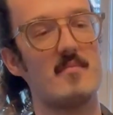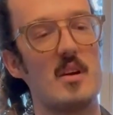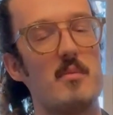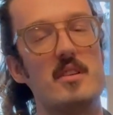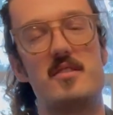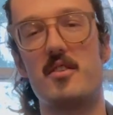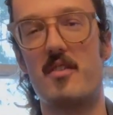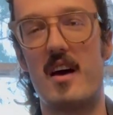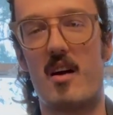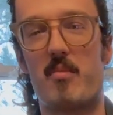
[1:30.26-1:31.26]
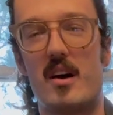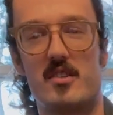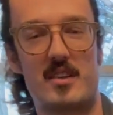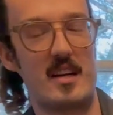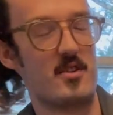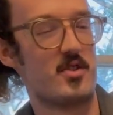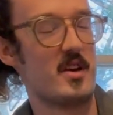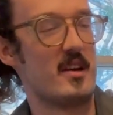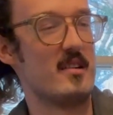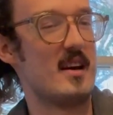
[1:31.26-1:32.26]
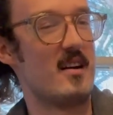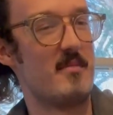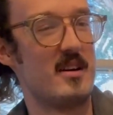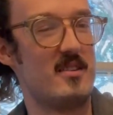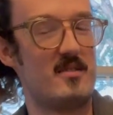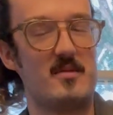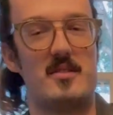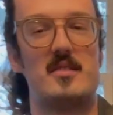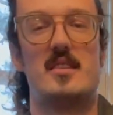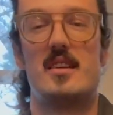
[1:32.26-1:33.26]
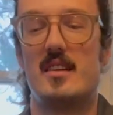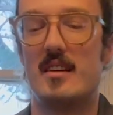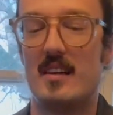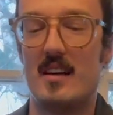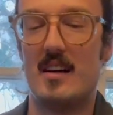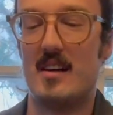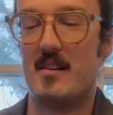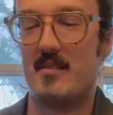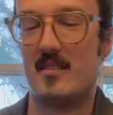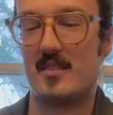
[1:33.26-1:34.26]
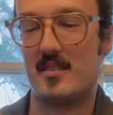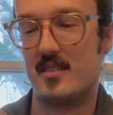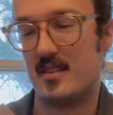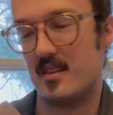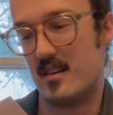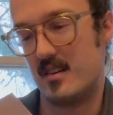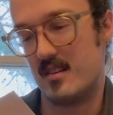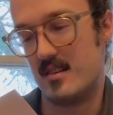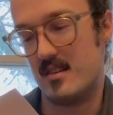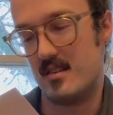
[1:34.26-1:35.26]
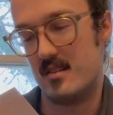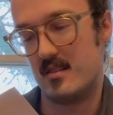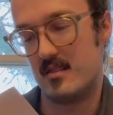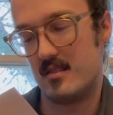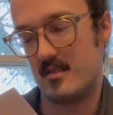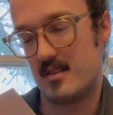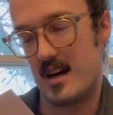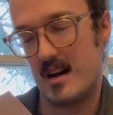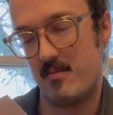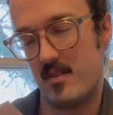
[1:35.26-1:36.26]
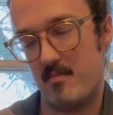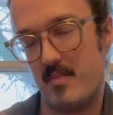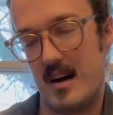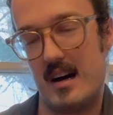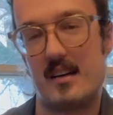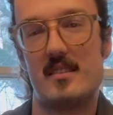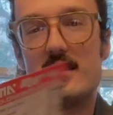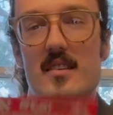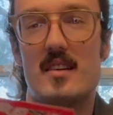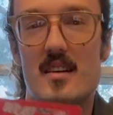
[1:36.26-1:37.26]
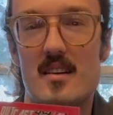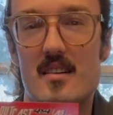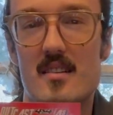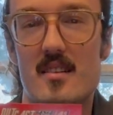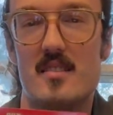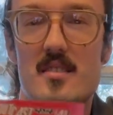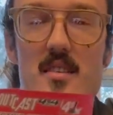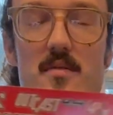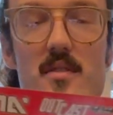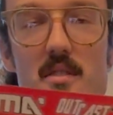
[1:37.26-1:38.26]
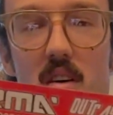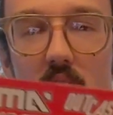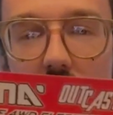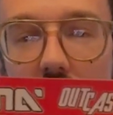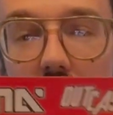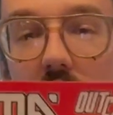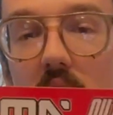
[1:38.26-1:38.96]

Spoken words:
Until then, I'll probably just kind of shake it down on my own. We'll see. Let's see, on the top of the box here, they just give you a little